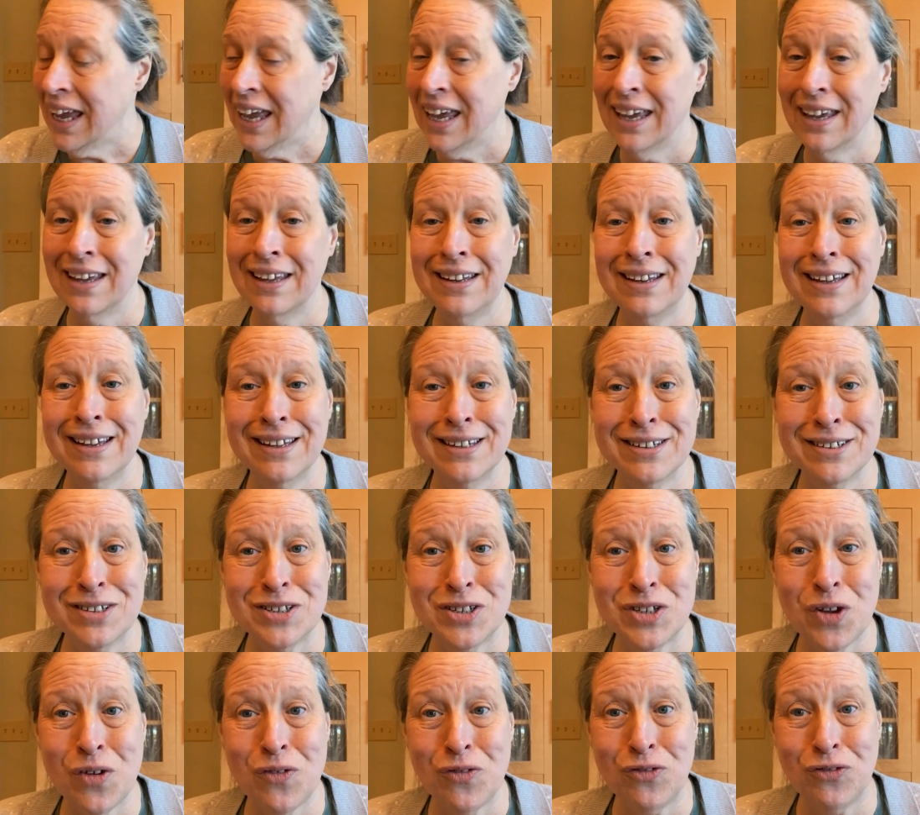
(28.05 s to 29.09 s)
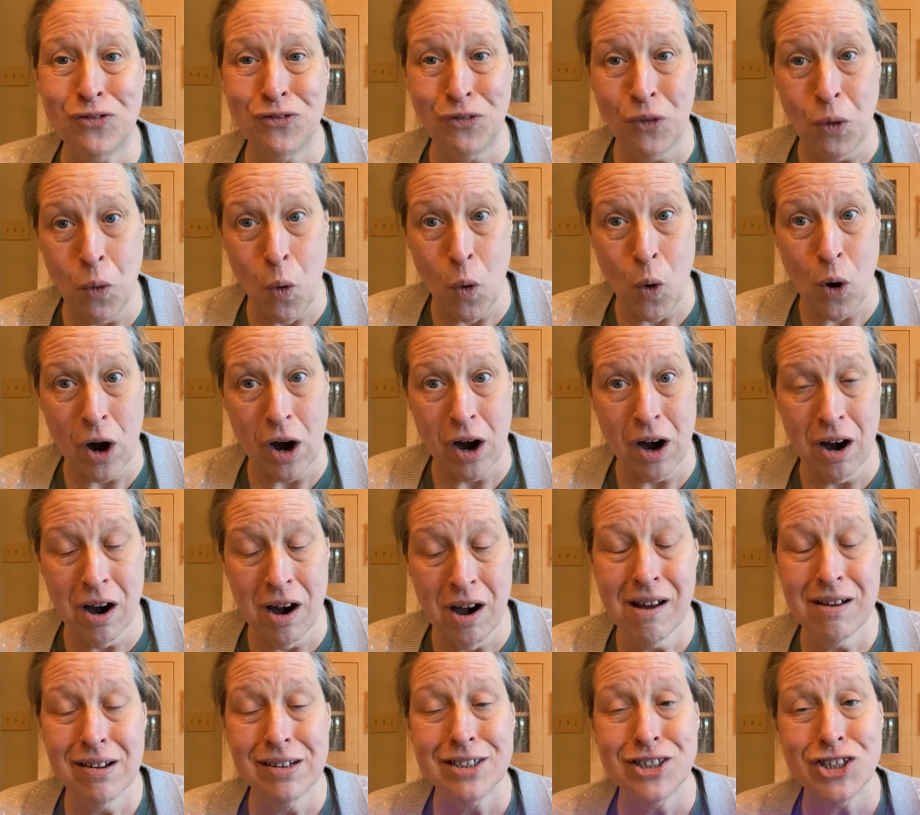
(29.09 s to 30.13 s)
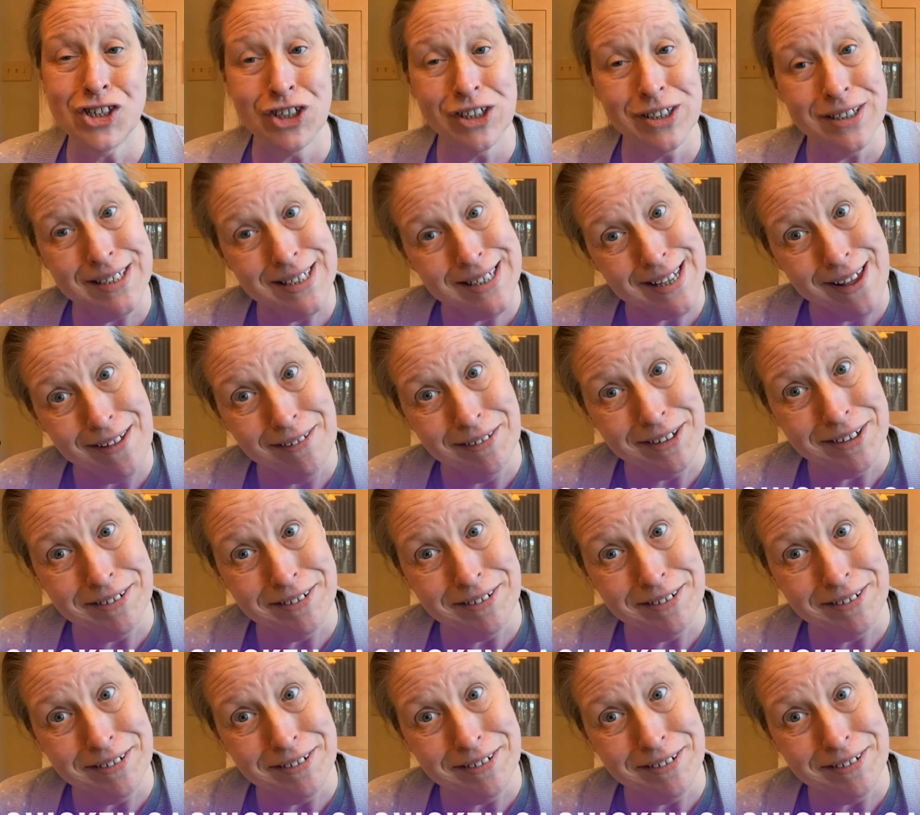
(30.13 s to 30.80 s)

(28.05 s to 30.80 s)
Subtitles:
It is for chicken salad.